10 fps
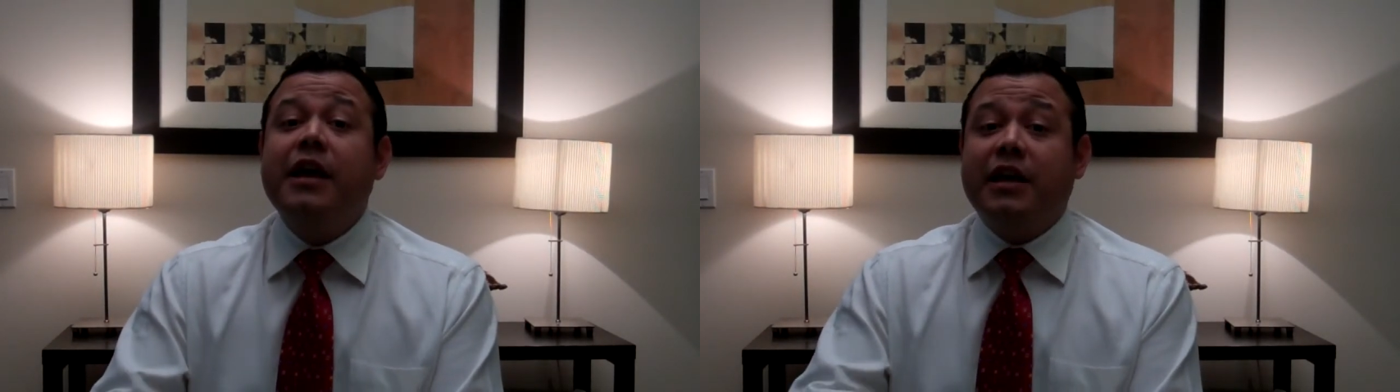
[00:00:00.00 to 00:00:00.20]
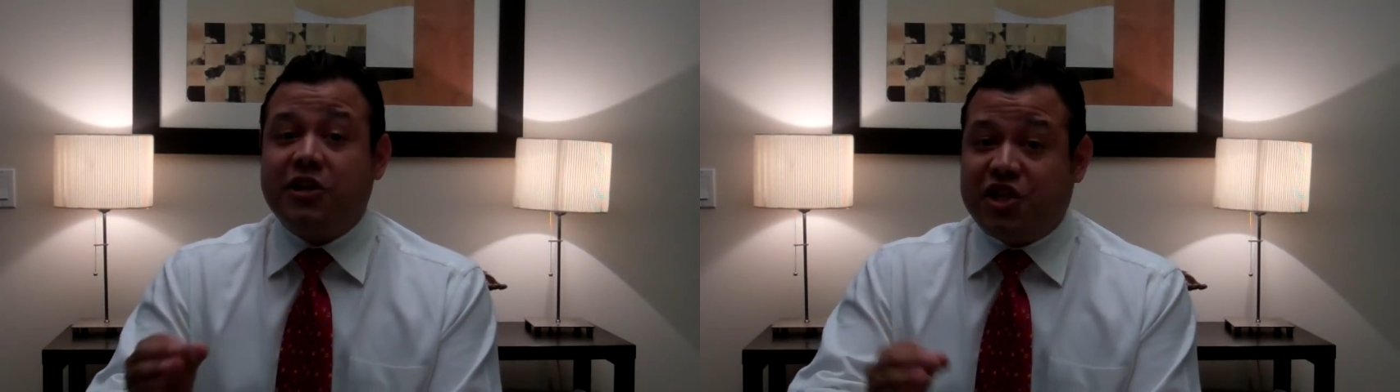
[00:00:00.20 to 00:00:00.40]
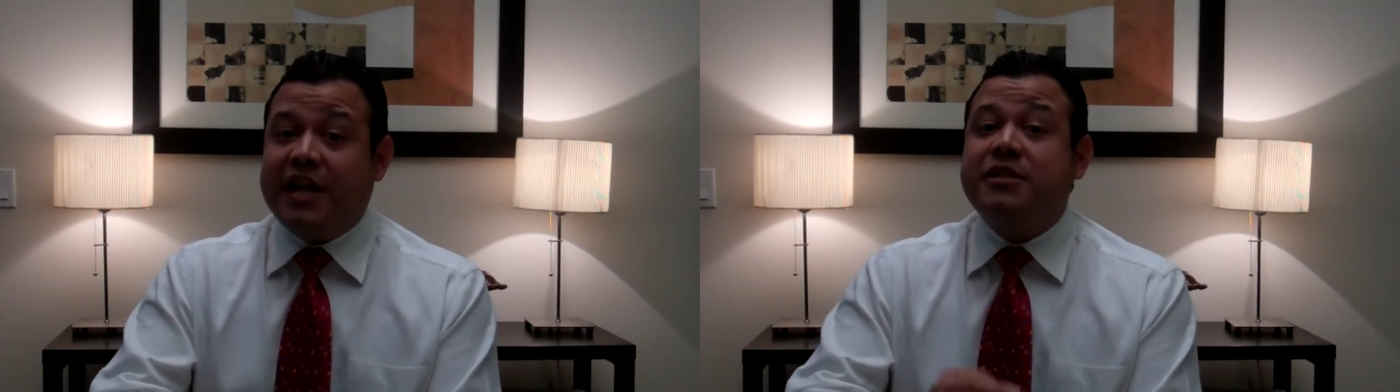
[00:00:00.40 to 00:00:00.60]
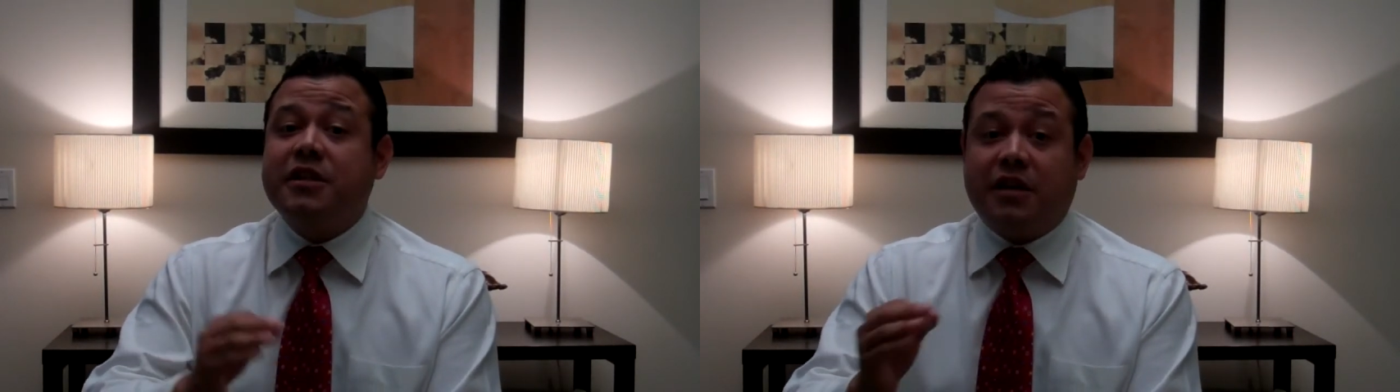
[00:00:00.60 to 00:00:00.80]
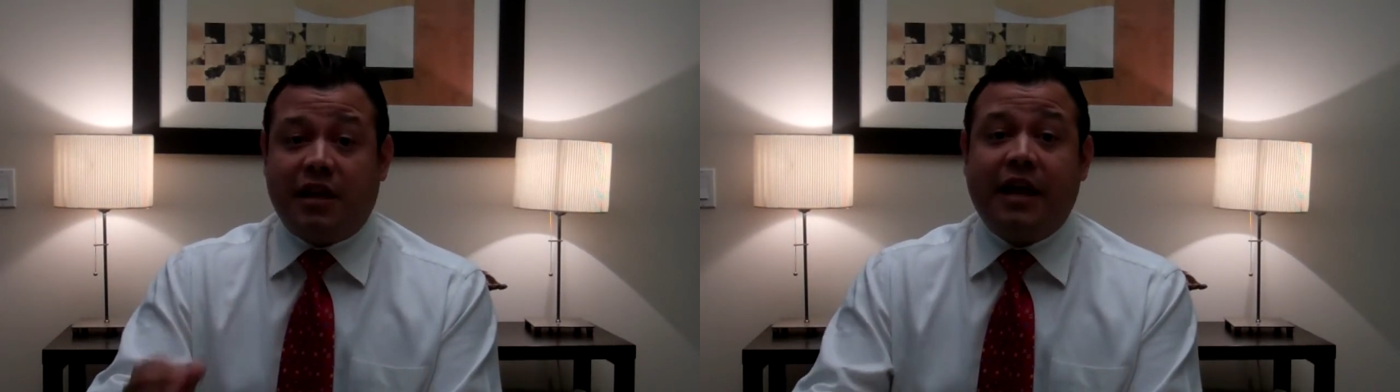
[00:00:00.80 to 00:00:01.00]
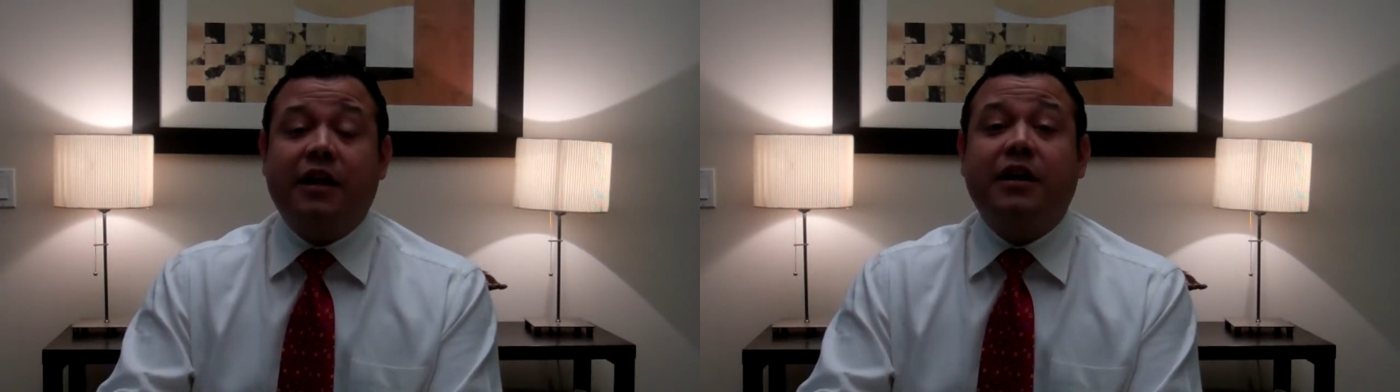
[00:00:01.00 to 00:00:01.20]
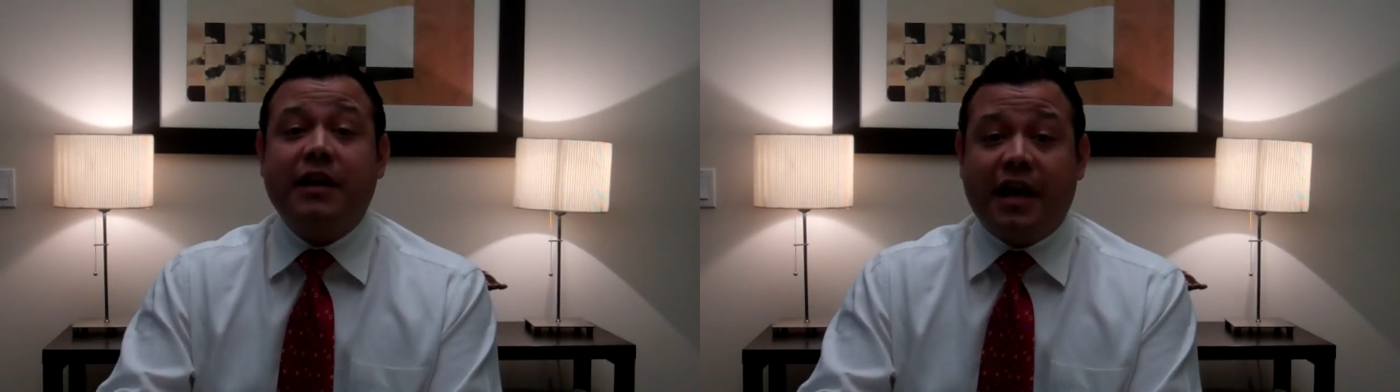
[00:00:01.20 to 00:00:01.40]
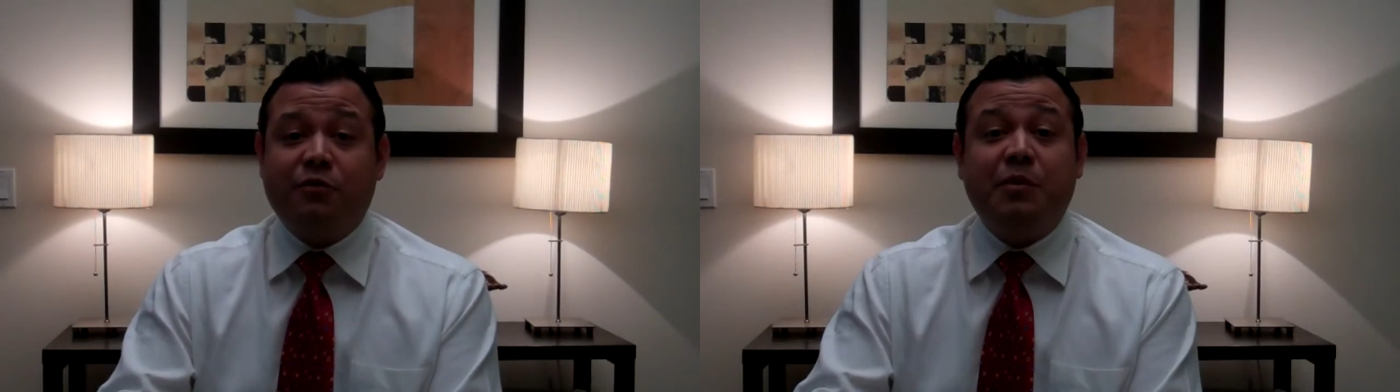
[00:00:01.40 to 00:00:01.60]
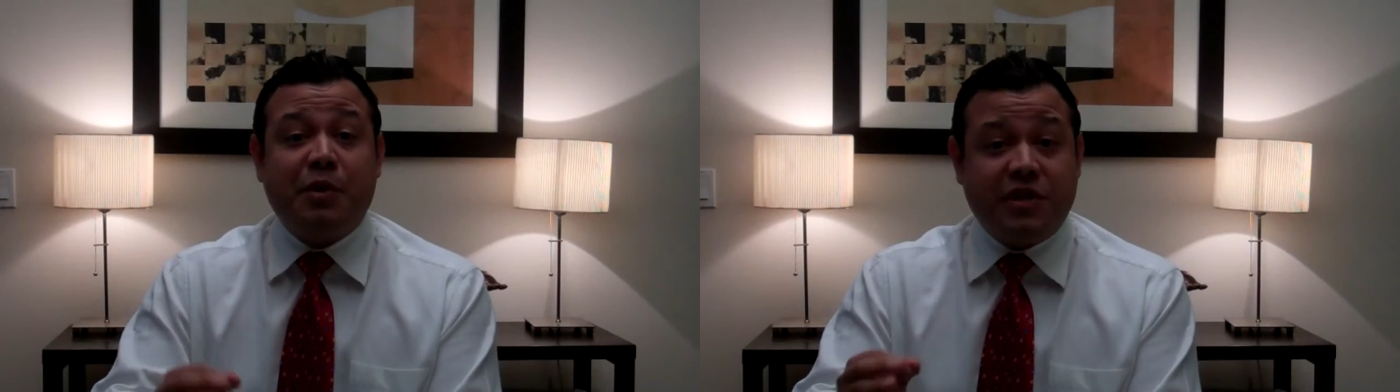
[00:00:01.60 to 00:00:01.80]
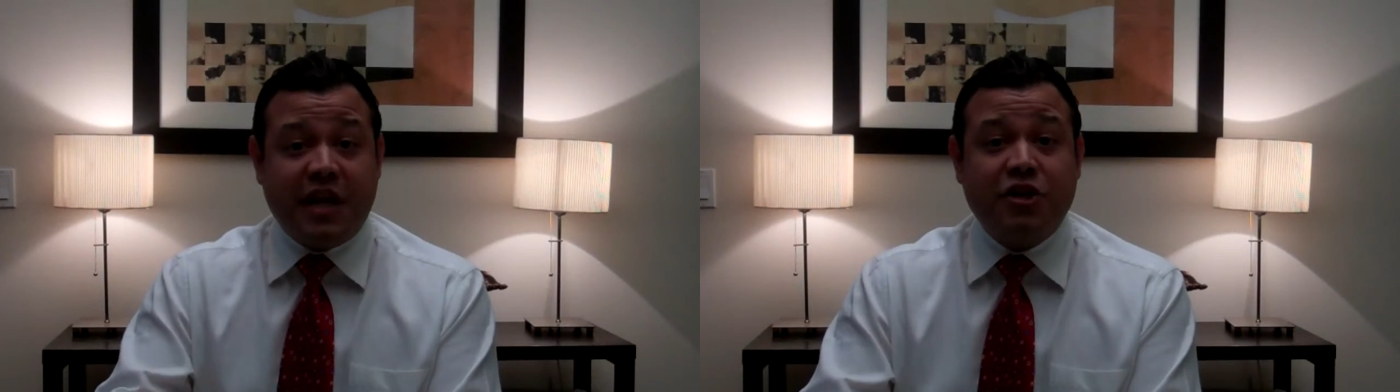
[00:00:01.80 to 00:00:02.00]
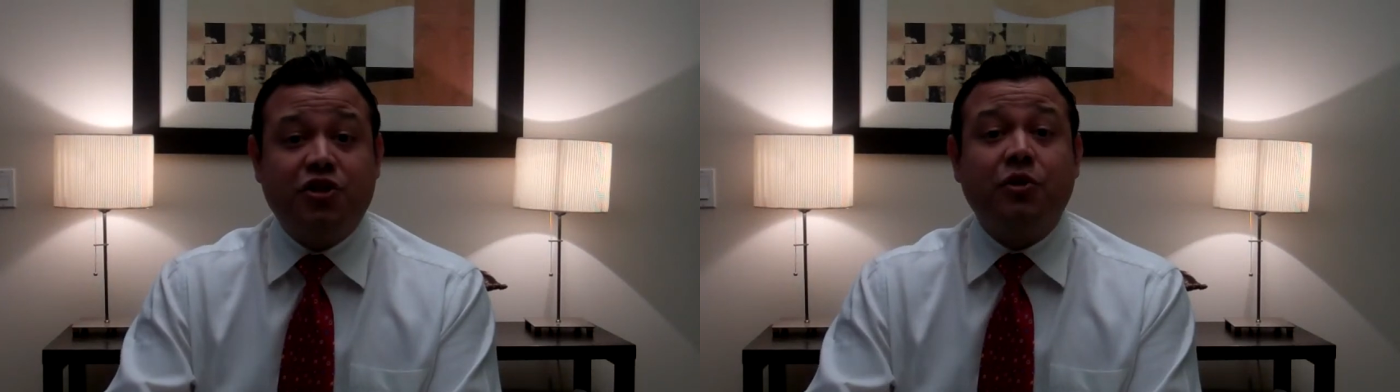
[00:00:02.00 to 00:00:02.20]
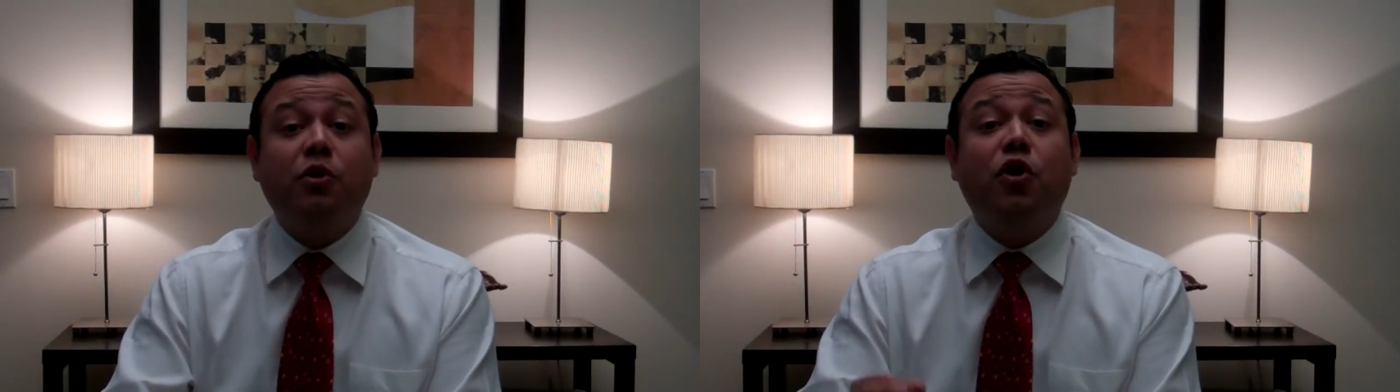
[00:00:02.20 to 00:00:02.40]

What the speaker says: and a chance to connect with potential